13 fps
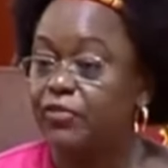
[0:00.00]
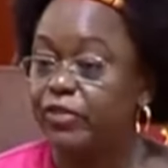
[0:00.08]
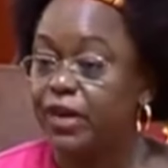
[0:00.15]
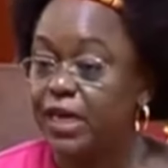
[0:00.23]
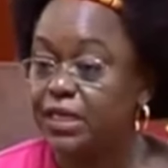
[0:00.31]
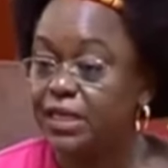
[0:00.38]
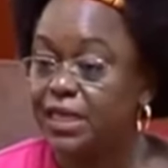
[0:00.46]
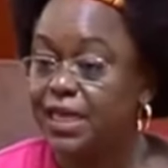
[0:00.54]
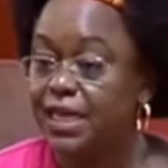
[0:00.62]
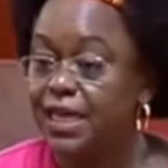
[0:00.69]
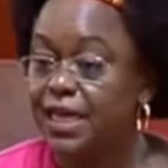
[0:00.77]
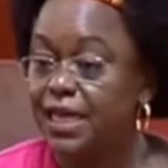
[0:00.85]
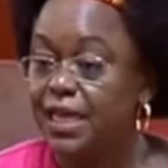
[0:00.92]
fact
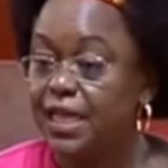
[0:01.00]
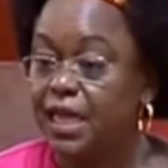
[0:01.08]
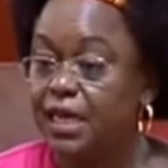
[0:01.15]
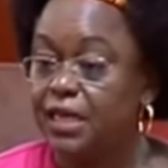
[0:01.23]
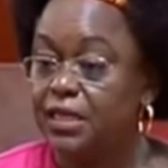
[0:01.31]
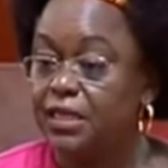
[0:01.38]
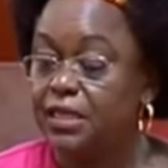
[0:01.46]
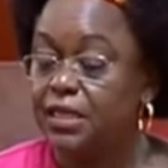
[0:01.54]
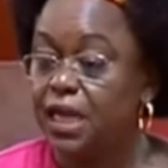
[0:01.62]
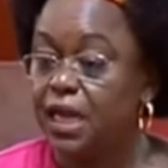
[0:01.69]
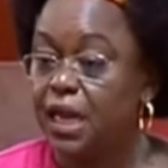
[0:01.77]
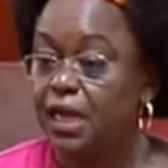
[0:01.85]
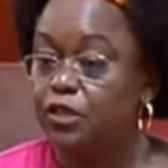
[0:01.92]
that it is
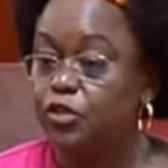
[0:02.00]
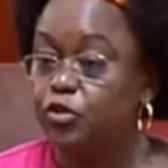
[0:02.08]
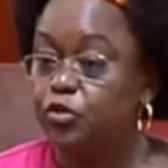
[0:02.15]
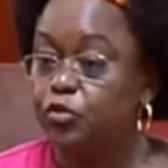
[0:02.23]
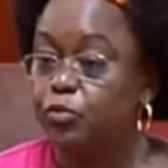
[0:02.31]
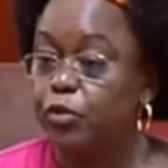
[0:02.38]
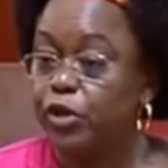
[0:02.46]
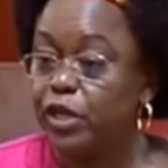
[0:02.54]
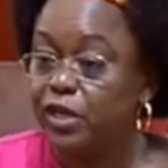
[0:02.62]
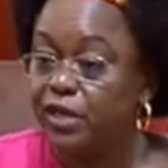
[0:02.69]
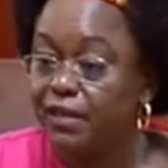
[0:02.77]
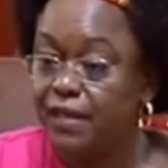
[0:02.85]
aligned to Moi,